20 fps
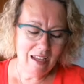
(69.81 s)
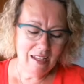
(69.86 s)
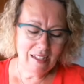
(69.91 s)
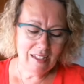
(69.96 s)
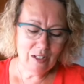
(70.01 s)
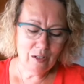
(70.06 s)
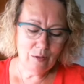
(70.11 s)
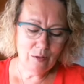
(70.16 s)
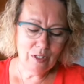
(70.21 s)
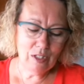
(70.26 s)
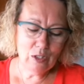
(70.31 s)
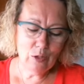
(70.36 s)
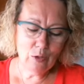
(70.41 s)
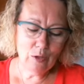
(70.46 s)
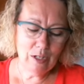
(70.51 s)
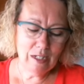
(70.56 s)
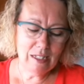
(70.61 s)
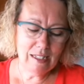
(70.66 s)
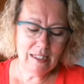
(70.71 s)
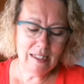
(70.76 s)
So the
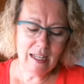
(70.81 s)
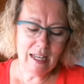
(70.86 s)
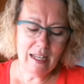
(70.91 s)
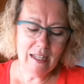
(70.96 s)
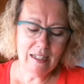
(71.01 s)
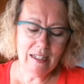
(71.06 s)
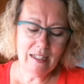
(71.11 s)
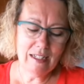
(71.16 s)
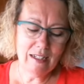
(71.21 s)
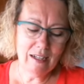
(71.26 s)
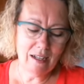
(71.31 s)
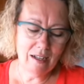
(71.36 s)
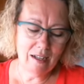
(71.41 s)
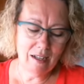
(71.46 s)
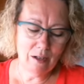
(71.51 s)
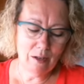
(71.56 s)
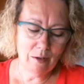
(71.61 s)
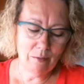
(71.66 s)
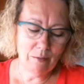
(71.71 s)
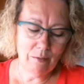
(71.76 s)
story is set
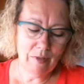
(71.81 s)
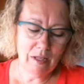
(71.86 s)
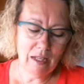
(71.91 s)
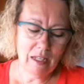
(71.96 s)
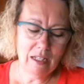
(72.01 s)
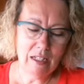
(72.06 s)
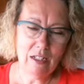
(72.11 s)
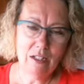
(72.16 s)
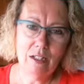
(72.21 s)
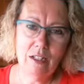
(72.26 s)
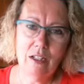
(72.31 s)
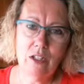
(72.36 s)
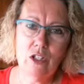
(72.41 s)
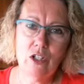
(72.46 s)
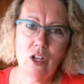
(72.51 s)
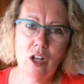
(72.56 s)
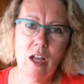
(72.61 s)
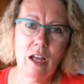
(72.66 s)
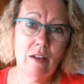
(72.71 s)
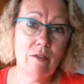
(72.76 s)
in
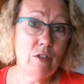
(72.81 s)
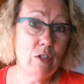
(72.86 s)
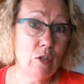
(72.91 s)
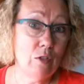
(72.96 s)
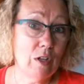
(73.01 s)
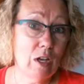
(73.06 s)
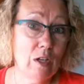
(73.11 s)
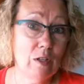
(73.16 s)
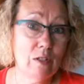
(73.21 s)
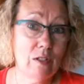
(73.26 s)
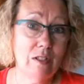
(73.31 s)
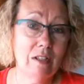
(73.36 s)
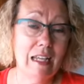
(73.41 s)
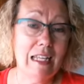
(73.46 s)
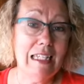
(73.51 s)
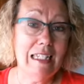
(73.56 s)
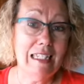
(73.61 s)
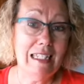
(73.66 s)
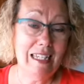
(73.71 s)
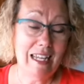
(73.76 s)
July of
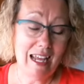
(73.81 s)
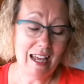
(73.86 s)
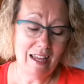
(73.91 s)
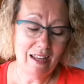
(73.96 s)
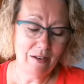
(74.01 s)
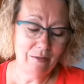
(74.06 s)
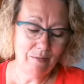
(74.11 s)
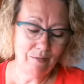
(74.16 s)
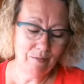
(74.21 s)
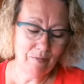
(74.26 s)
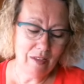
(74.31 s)
2010.